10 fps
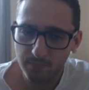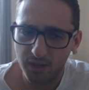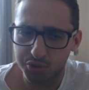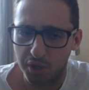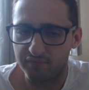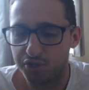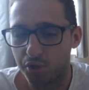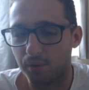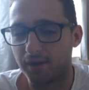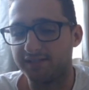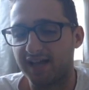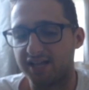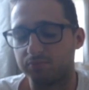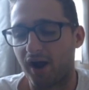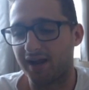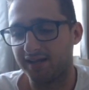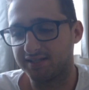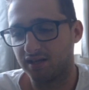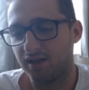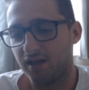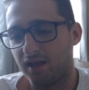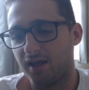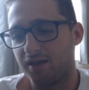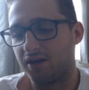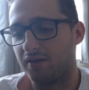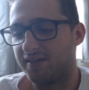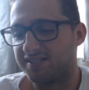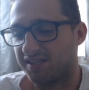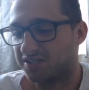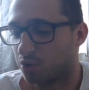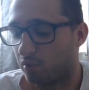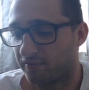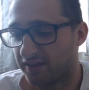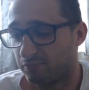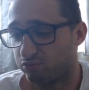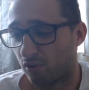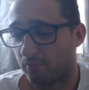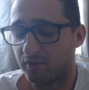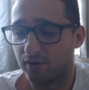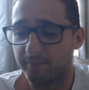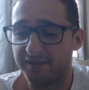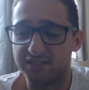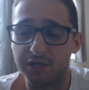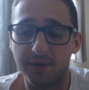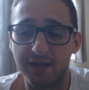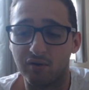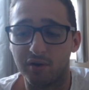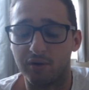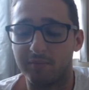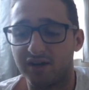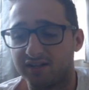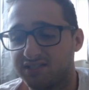So if you do want to contest brackets, this is the sort of thing you probably want to be doing, or you want to be kind of